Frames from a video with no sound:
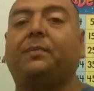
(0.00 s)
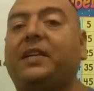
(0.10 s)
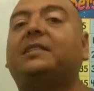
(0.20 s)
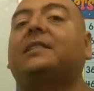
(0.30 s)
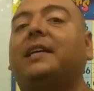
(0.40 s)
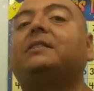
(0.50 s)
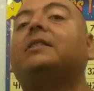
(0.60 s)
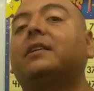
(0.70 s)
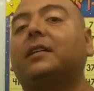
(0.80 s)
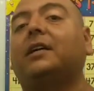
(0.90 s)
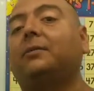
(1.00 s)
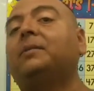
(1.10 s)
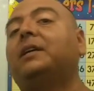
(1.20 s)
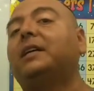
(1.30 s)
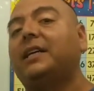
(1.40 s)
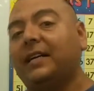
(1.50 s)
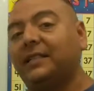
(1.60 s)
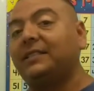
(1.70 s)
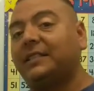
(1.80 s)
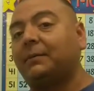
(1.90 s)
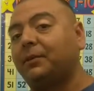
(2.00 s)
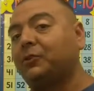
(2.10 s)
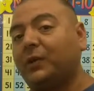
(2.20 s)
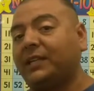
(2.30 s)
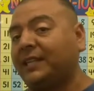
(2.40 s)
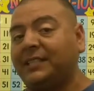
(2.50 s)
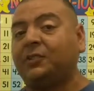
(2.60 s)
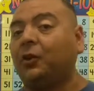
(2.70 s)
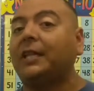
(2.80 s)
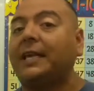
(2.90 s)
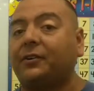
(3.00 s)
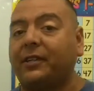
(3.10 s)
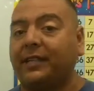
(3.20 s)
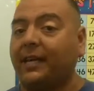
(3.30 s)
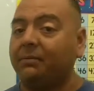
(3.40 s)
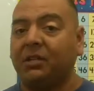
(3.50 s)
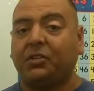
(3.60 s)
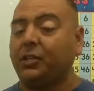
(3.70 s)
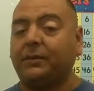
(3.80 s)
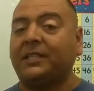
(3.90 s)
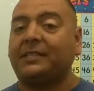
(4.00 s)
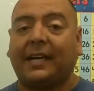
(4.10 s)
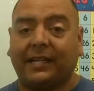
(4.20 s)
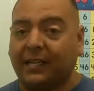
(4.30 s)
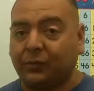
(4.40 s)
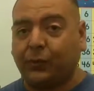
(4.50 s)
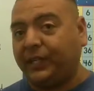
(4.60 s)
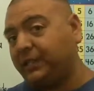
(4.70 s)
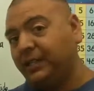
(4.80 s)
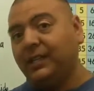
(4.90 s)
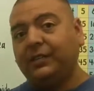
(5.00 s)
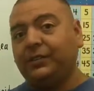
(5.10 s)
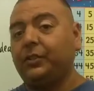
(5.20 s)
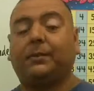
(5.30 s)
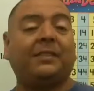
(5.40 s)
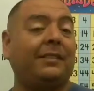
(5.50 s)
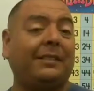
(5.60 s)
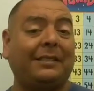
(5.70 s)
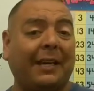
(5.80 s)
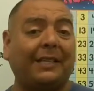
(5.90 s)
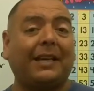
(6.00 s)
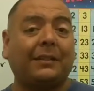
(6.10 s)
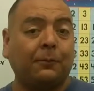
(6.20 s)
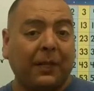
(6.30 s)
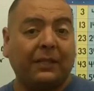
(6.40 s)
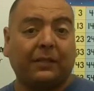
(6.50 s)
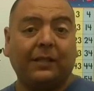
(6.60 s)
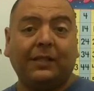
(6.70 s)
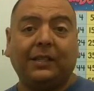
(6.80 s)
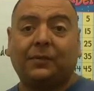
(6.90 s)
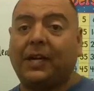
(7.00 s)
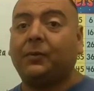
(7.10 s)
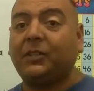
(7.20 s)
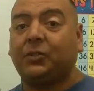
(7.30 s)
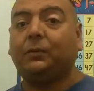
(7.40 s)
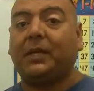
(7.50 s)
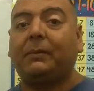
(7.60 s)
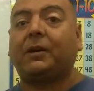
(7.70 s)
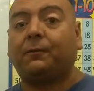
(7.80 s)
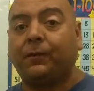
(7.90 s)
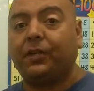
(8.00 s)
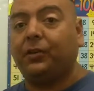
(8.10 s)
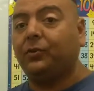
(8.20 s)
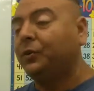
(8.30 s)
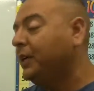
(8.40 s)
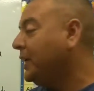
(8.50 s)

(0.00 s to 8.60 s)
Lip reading: to be assigned to the club, in December 2019. No later than that. You could be assigned next week. You could be assigned next month, right? Which will be better for you,